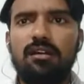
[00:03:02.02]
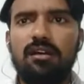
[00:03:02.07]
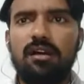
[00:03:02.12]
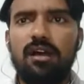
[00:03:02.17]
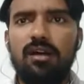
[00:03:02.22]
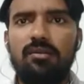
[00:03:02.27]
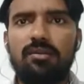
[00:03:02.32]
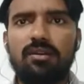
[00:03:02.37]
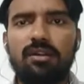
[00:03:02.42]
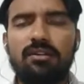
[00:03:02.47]

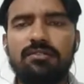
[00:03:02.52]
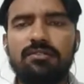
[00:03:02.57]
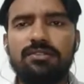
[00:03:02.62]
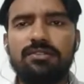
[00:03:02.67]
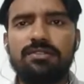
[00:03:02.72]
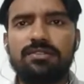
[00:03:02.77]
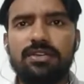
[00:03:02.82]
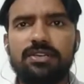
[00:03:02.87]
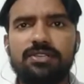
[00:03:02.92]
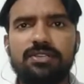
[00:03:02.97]

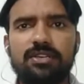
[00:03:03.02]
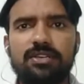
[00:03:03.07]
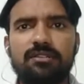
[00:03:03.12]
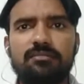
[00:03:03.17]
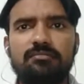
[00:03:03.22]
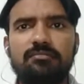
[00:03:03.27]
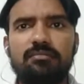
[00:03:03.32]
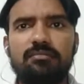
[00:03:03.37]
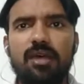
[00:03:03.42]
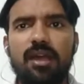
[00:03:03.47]

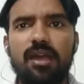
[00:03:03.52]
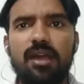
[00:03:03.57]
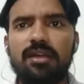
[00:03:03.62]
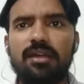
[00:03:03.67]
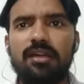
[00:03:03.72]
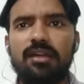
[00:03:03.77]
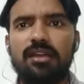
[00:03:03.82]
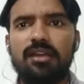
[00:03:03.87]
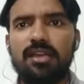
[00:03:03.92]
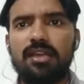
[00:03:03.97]
conversation by
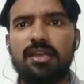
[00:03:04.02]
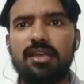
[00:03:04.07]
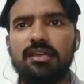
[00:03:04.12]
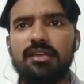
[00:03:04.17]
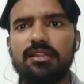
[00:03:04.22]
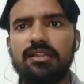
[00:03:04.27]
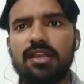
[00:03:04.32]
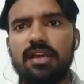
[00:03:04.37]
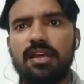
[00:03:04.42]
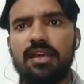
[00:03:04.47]

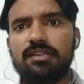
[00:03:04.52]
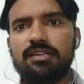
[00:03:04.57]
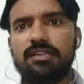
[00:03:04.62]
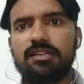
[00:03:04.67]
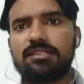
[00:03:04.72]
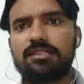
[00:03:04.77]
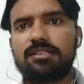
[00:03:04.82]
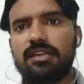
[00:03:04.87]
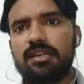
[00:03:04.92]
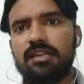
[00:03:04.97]
clicking that
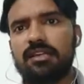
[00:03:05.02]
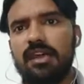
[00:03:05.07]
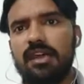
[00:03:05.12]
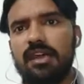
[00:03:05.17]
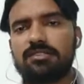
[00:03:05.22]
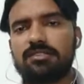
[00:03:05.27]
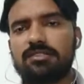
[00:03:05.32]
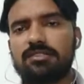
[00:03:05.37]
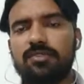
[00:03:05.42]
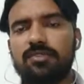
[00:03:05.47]
link
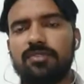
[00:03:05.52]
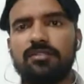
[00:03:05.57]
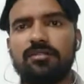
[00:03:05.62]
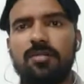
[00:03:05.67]
as well.